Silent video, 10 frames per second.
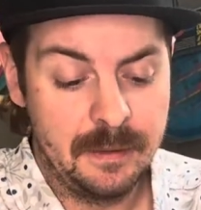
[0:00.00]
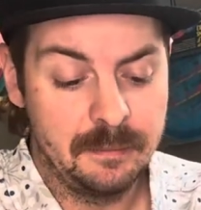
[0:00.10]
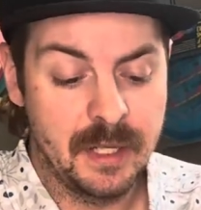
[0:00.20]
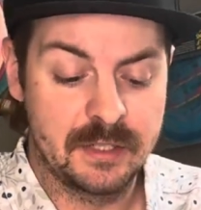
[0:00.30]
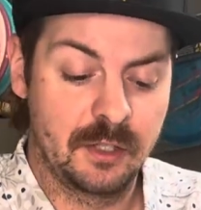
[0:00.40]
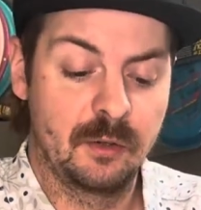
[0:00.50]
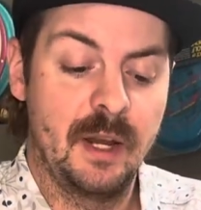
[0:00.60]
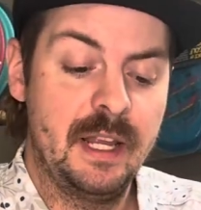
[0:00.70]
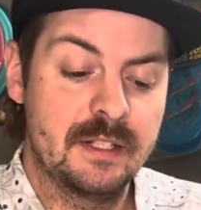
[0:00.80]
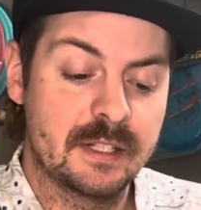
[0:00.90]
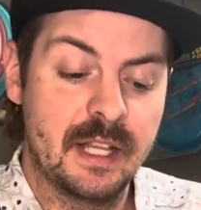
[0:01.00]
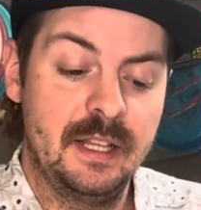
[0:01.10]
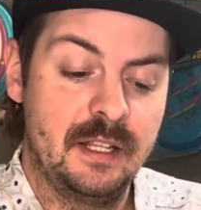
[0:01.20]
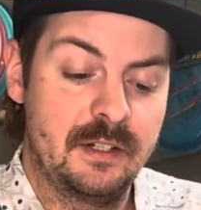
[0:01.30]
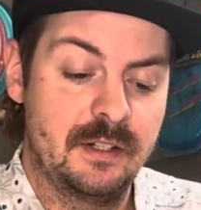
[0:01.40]
It's a great,
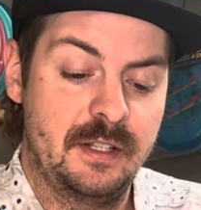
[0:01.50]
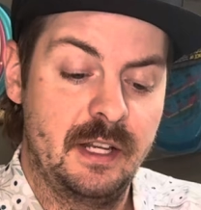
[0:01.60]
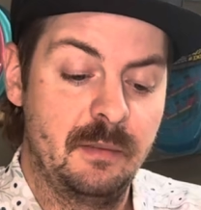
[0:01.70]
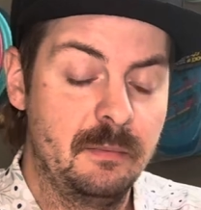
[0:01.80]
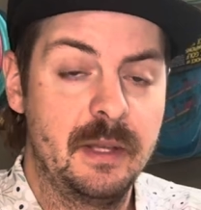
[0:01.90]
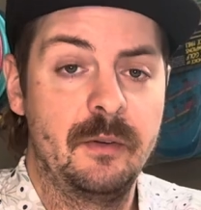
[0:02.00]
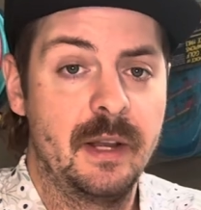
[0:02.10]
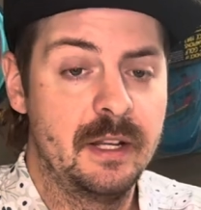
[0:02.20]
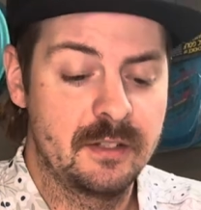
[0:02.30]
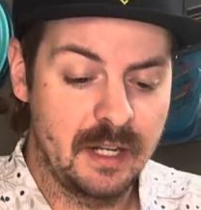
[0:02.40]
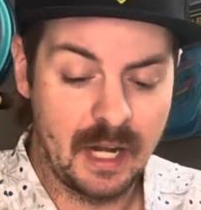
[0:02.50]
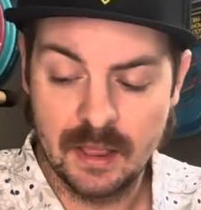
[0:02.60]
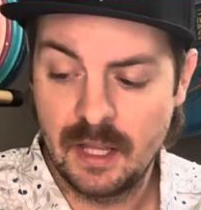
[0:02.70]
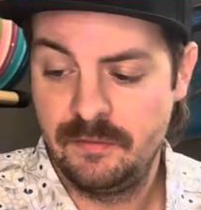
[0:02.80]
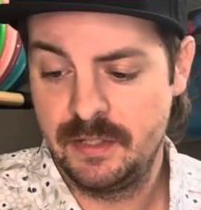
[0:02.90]
slightly understable mid-range, and I
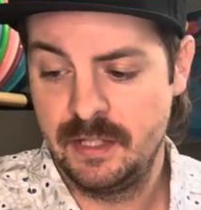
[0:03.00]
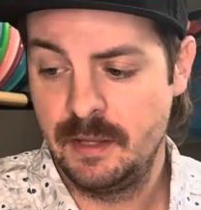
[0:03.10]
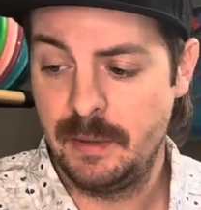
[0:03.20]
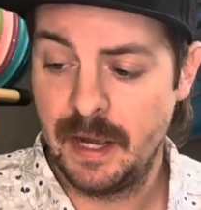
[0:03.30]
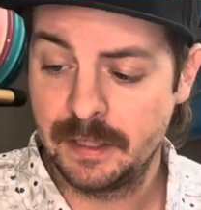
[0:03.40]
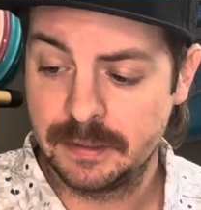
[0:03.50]
love this in the bag.